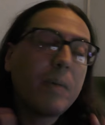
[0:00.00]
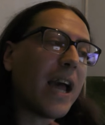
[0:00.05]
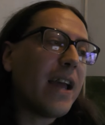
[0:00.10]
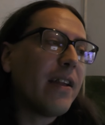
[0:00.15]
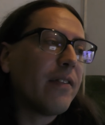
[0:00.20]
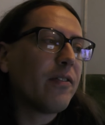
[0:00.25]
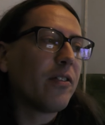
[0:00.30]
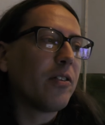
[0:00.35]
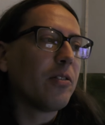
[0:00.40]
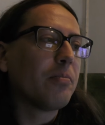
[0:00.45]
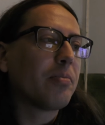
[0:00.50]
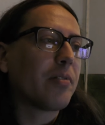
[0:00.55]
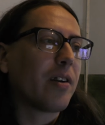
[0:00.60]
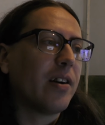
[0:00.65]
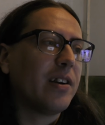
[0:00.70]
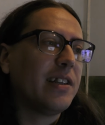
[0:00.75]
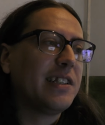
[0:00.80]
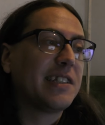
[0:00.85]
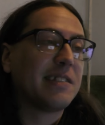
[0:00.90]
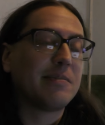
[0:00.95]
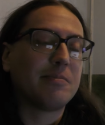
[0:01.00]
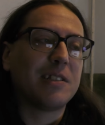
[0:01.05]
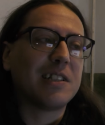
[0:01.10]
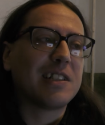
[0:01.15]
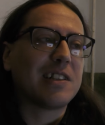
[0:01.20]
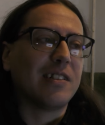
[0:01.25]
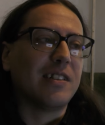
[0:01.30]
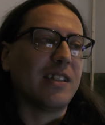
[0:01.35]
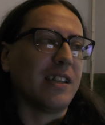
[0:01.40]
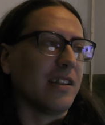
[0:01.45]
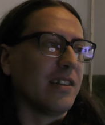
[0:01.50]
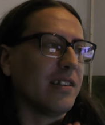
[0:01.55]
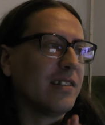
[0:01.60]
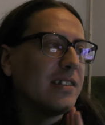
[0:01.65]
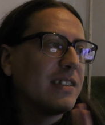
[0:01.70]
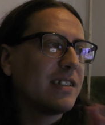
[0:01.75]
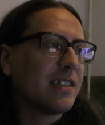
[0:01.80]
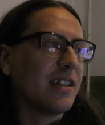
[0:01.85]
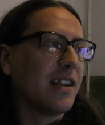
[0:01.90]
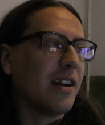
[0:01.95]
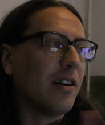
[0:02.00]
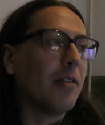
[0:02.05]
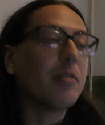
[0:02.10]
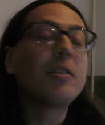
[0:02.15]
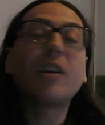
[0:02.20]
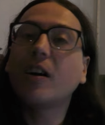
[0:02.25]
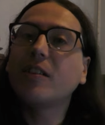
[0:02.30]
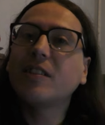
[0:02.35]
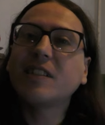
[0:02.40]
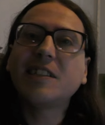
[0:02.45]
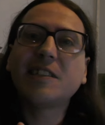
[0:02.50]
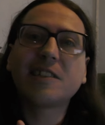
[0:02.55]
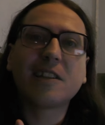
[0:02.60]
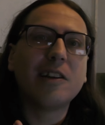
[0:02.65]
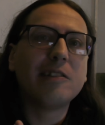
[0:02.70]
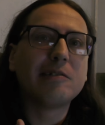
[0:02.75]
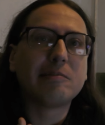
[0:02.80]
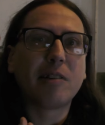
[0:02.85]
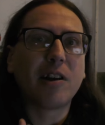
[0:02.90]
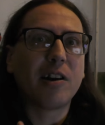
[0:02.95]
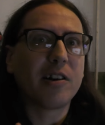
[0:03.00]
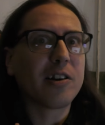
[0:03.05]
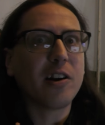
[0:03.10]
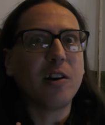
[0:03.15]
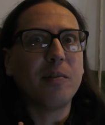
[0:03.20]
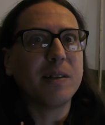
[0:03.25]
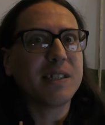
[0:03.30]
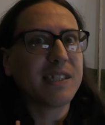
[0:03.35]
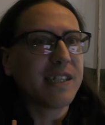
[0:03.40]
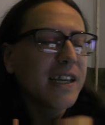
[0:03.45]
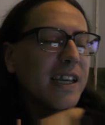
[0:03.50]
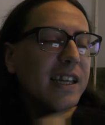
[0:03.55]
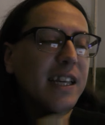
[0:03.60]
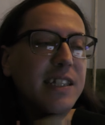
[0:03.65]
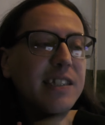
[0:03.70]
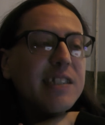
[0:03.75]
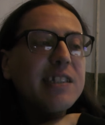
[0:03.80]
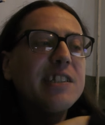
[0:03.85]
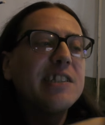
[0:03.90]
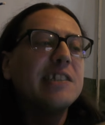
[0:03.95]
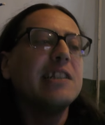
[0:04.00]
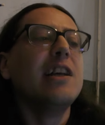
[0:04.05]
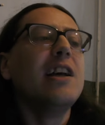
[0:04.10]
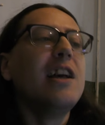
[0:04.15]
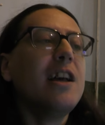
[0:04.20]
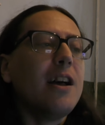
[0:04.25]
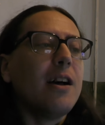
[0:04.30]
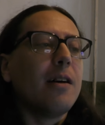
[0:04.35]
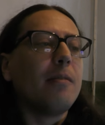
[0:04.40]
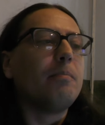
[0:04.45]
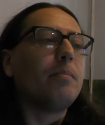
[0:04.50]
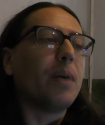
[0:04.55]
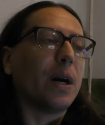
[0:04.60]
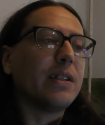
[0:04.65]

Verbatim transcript: paying full price, which I didn't, you know, I can't disclose where I got my tickets,